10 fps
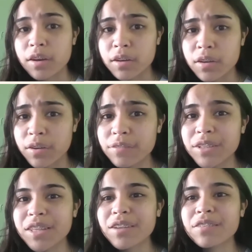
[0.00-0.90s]
The
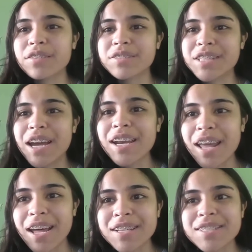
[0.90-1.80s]
derivative of
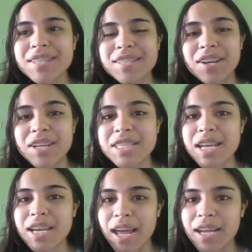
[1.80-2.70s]
sine x is cosine